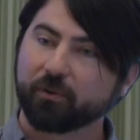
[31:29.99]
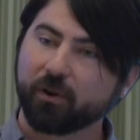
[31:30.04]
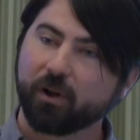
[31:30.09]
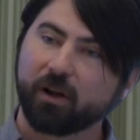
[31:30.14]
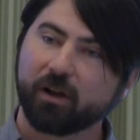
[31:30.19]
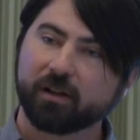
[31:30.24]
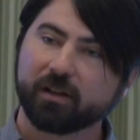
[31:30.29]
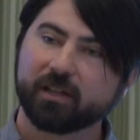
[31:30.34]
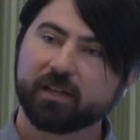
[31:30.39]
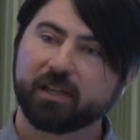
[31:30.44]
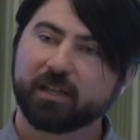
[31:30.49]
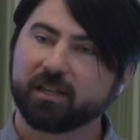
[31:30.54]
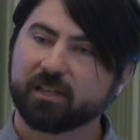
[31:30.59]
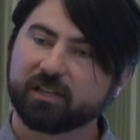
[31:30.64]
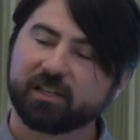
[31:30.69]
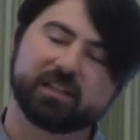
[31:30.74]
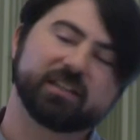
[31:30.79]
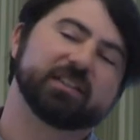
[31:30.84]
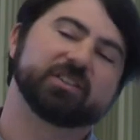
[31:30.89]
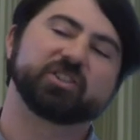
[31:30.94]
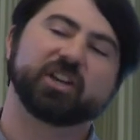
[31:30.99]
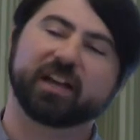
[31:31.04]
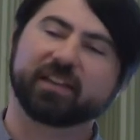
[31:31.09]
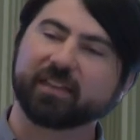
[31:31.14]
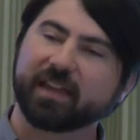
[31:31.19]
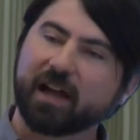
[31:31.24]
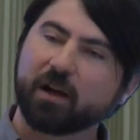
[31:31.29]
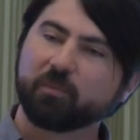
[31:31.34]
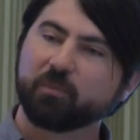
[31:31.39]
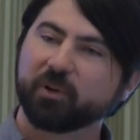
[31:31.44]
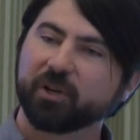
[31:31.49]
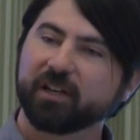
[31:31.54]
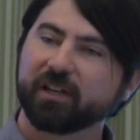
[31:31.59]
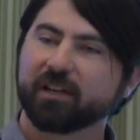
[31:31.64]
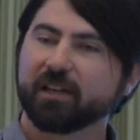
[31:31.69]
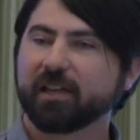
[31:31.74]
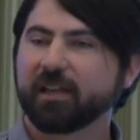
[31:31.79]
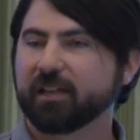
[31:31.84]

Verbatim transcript: wrong, you need to check the output,